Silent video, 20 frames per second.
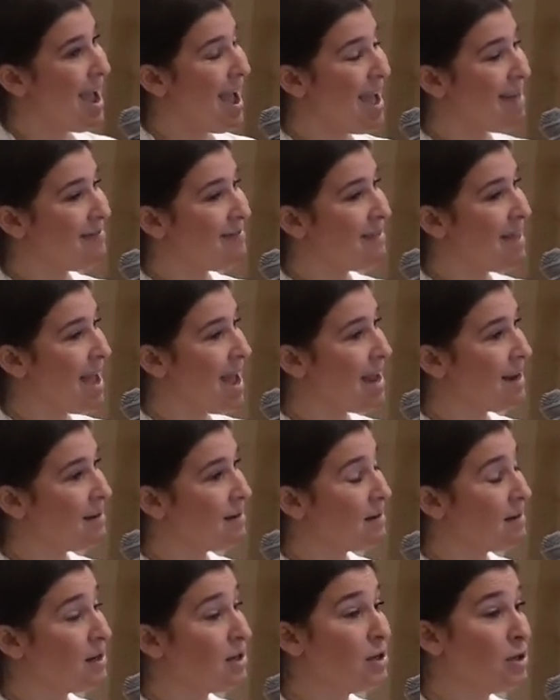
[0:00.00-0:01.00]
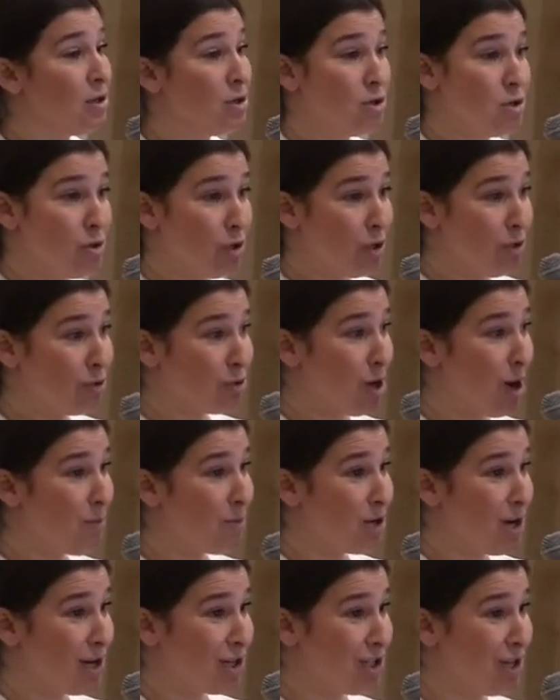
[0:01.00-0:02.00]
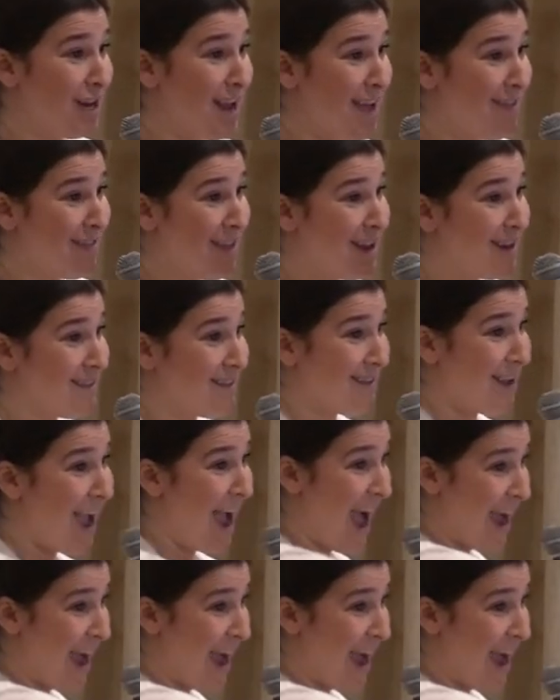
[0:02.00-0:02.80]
and then you can use harm reduction and then